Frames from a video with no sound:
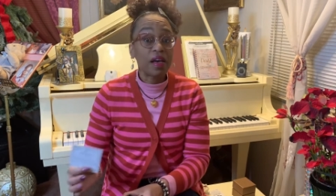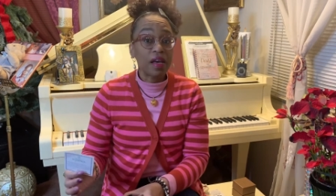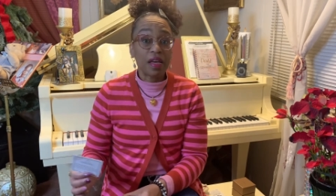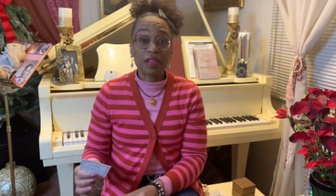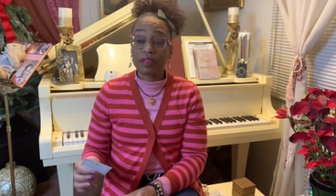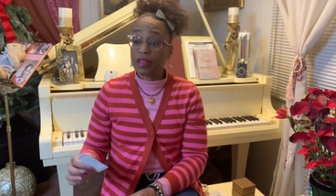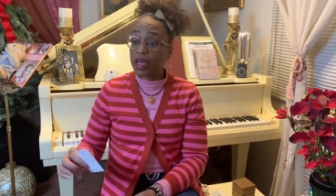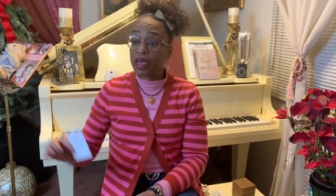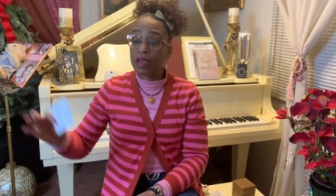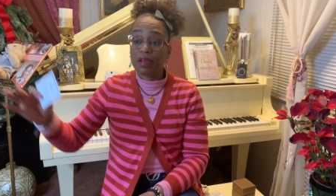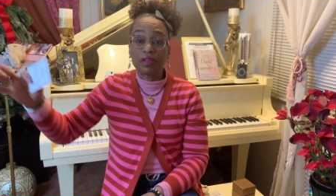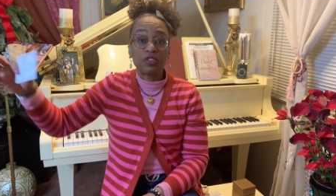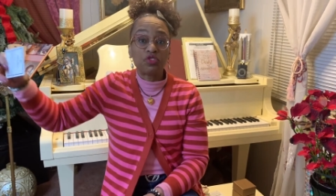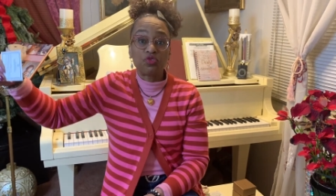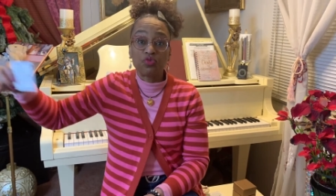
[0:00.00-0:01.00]
It's like,
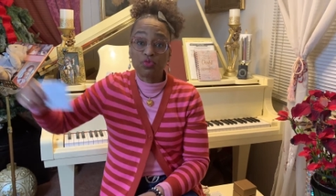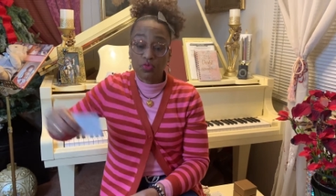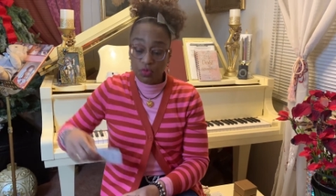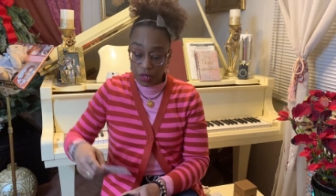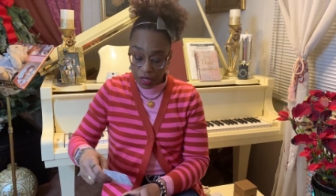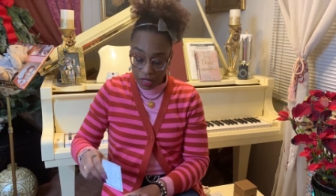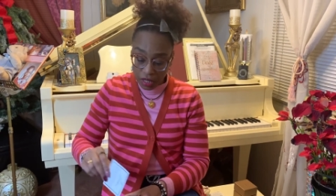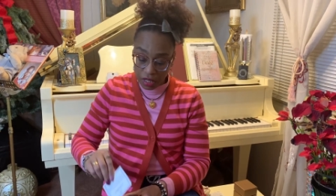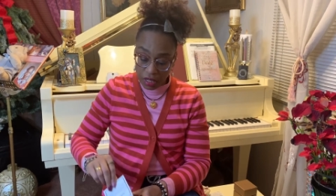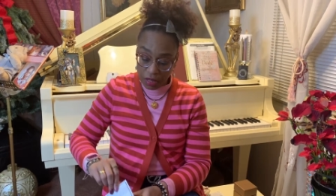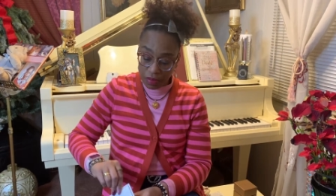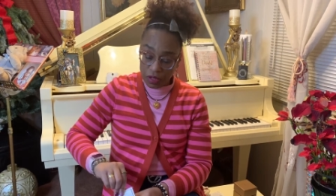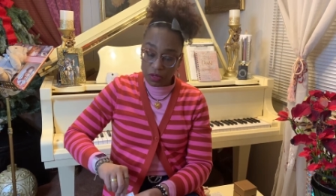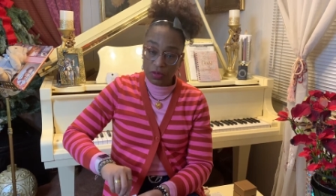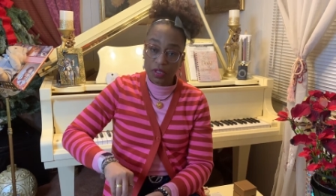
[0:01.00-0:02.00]
what is it? Let
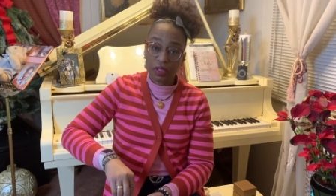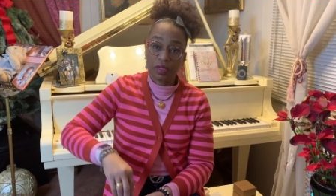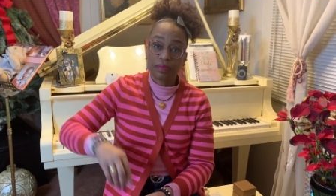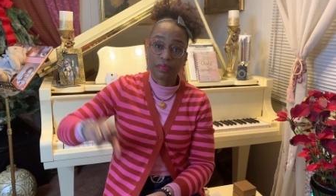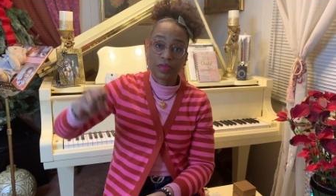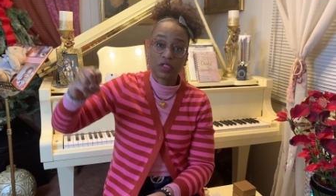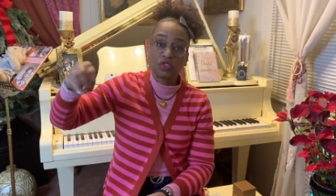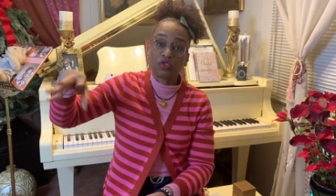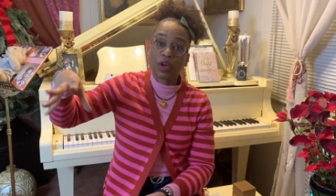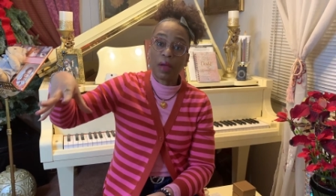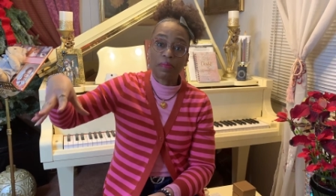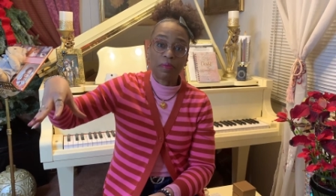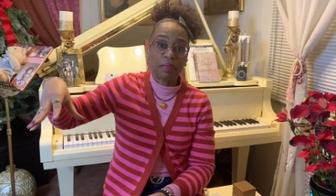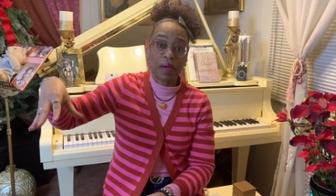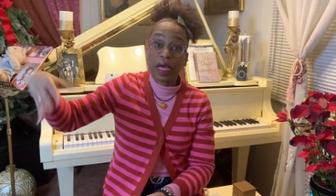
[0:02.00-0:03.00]
me do this. Drop
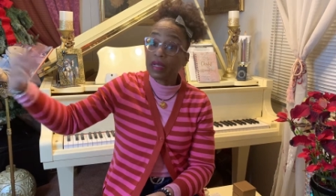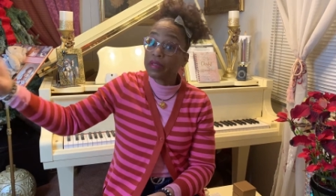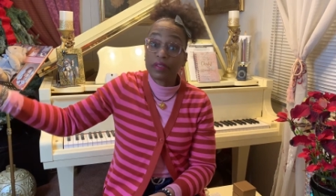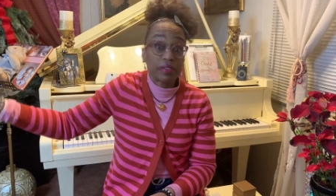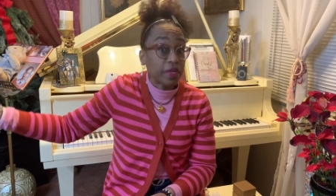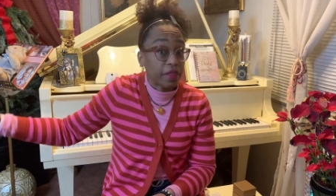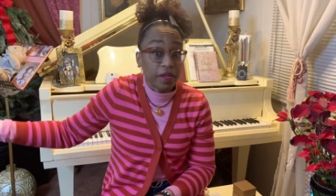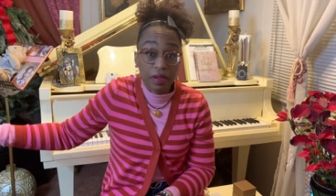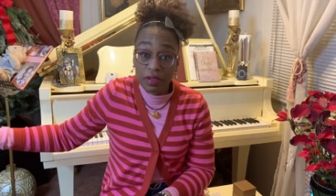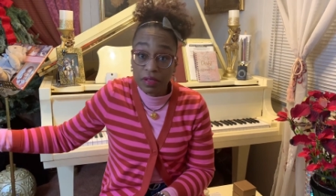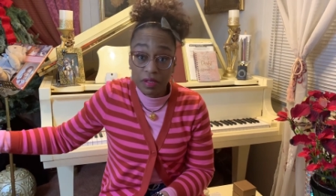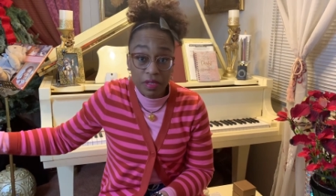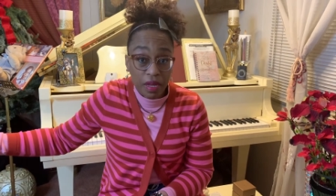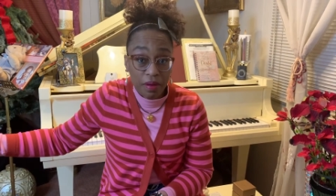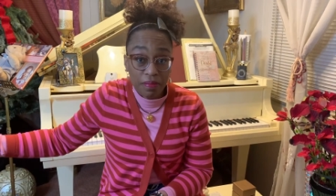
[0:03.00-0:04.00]
the mic. There's nothing else to
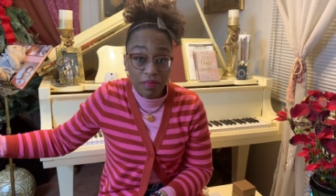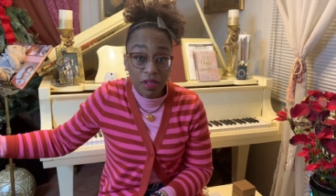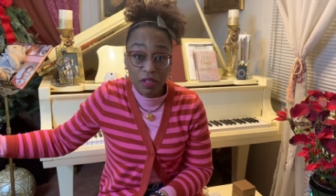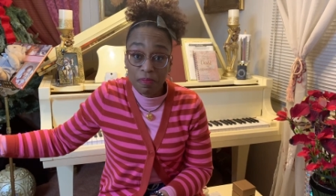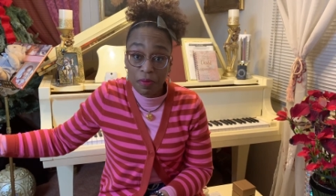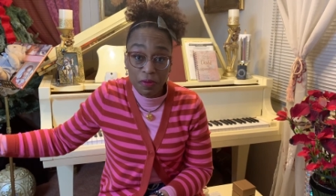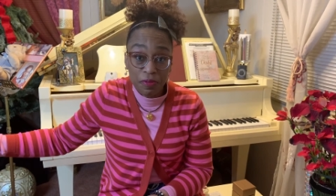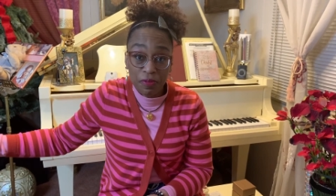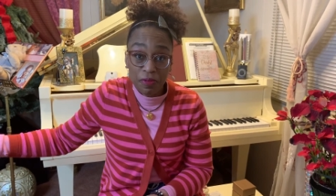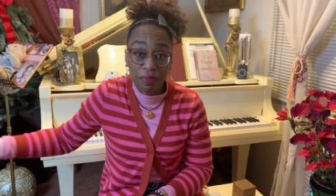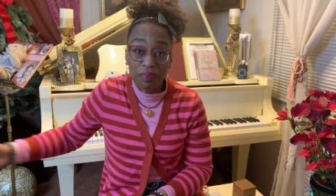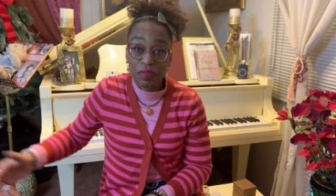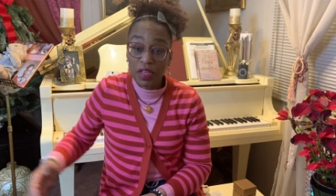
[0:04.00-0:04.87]
say. It's beautiful.